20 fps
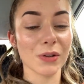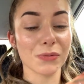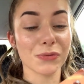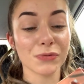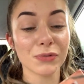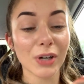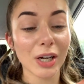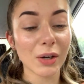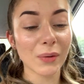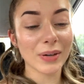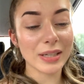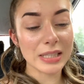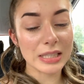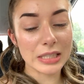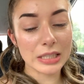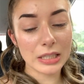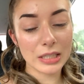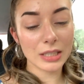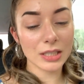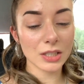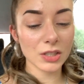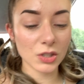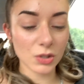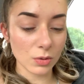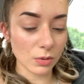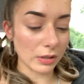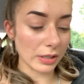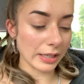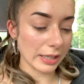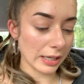of fragrances.
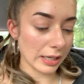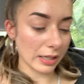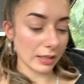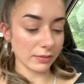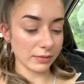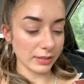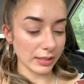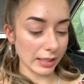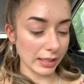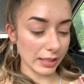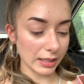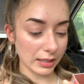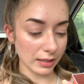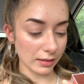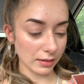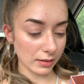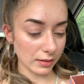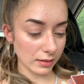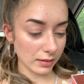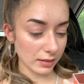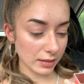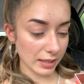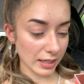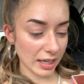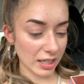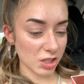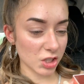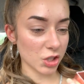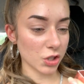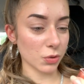So I have like a
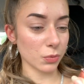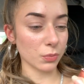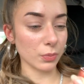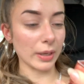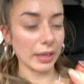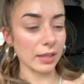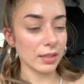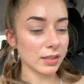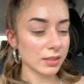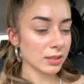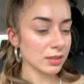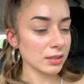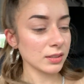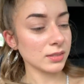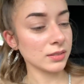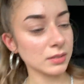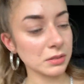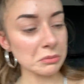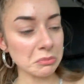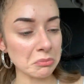Cacharel.